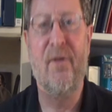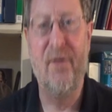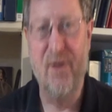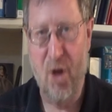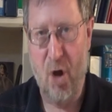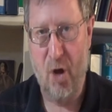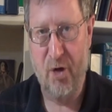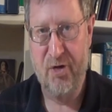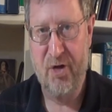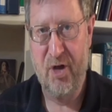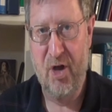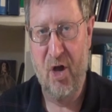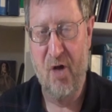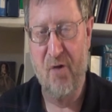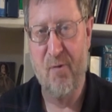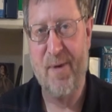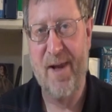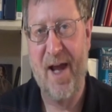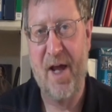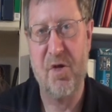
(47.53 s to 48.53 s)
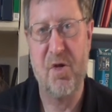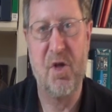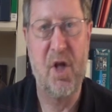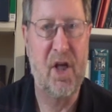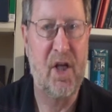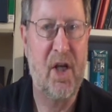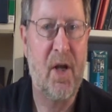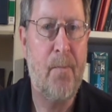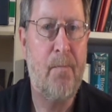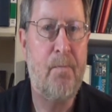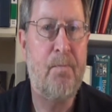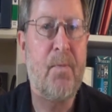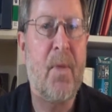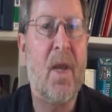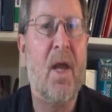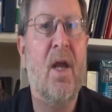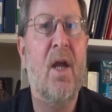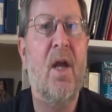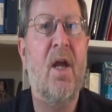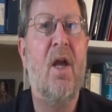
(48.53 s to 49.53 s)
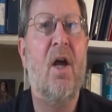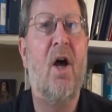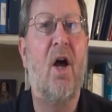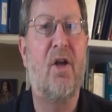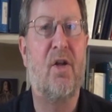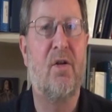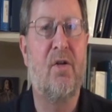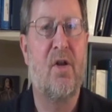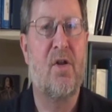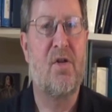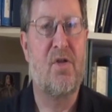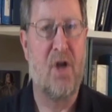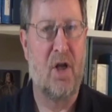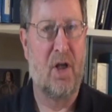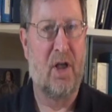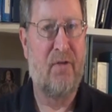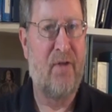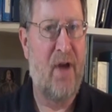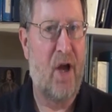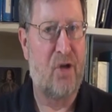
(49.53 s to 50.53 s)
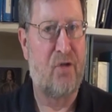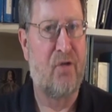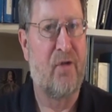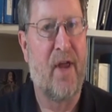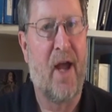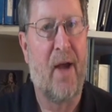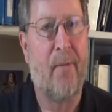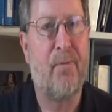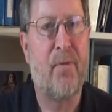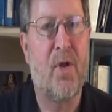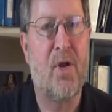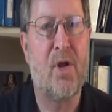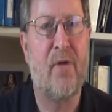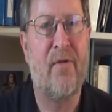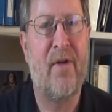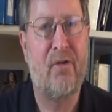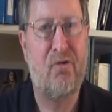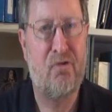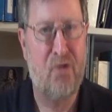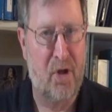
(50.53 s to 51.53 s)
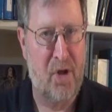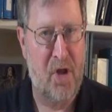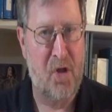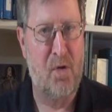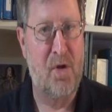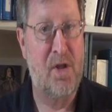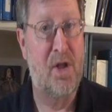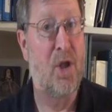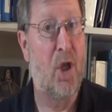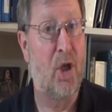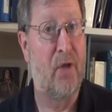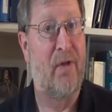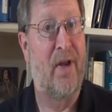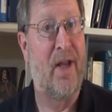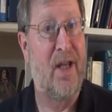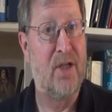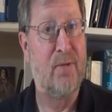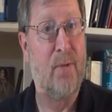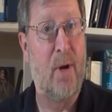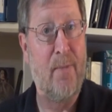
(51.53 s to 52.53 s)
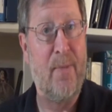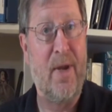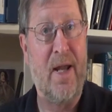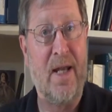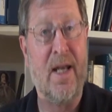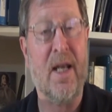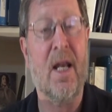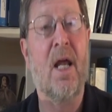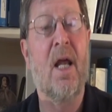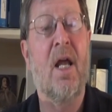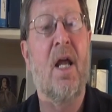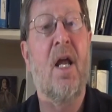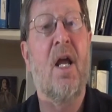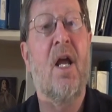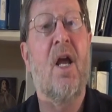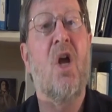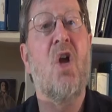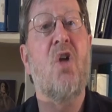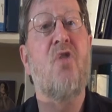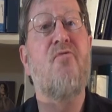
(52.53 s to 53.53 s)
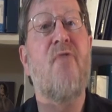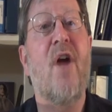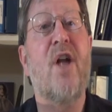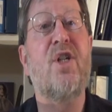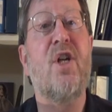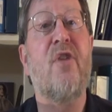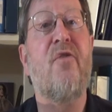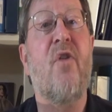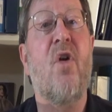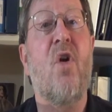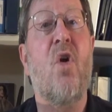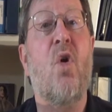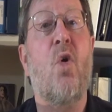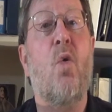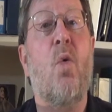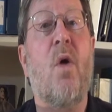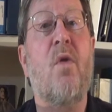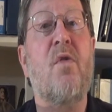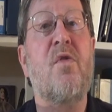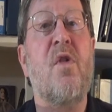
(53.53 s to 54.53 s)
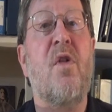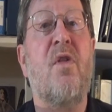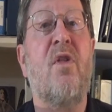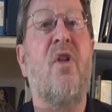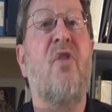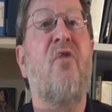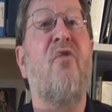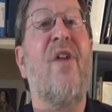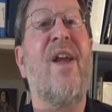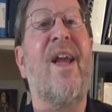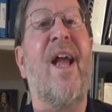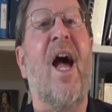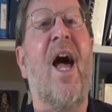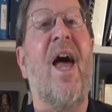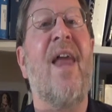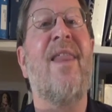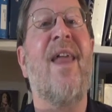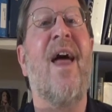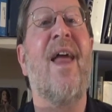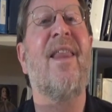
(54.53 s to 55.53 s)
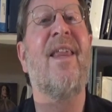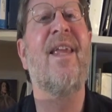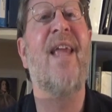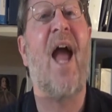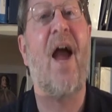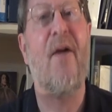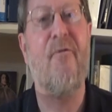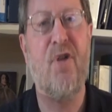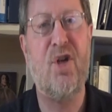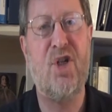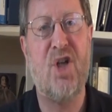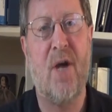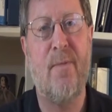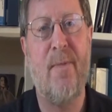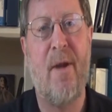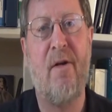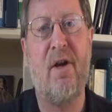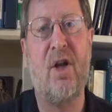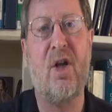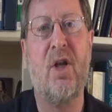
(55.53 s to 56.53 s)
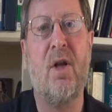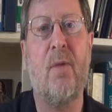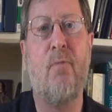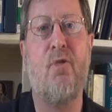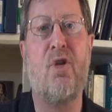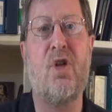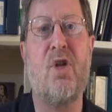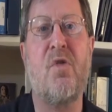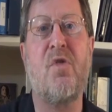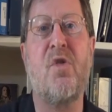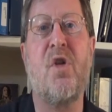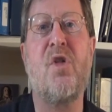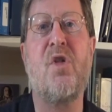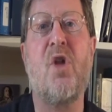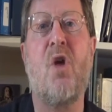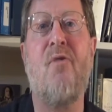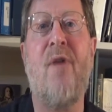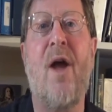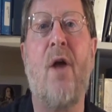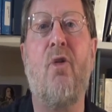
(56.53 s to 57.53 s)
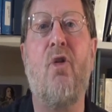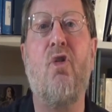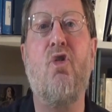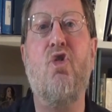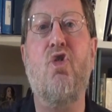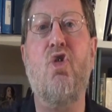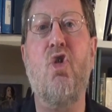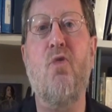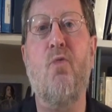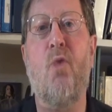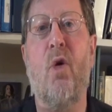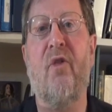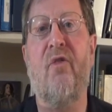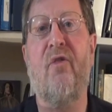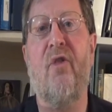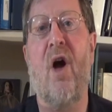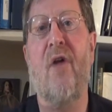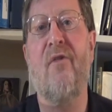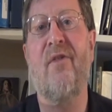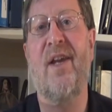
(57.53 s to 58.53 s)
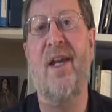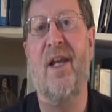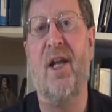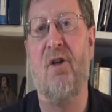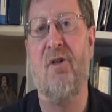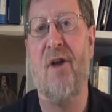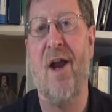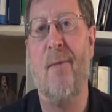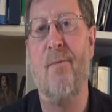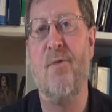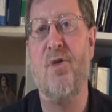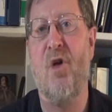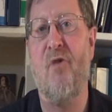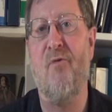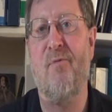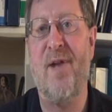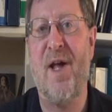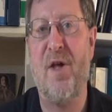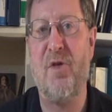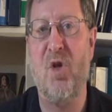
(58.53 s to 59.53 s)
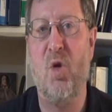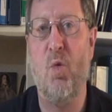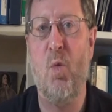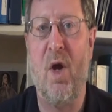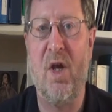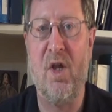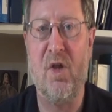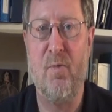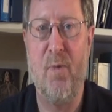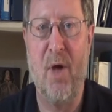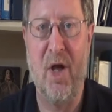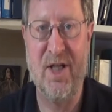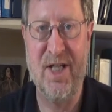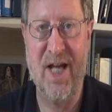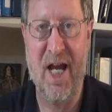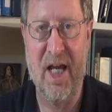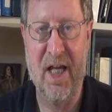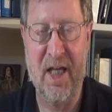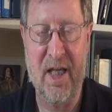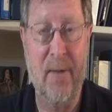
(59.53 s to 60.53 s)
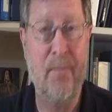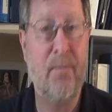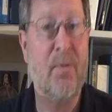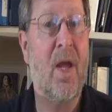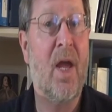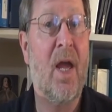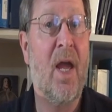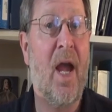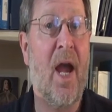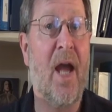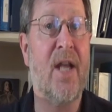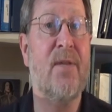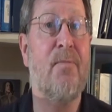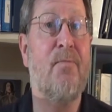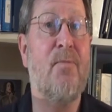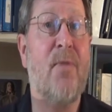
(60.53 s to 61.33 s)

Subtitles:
of a lot of plastic. I can certainly vouch for that, as I've tried to squeeze a lot of it into my bin. Rajiv quotes the figure that the average American produces around 2.5 kilograms of plastic waste per day, and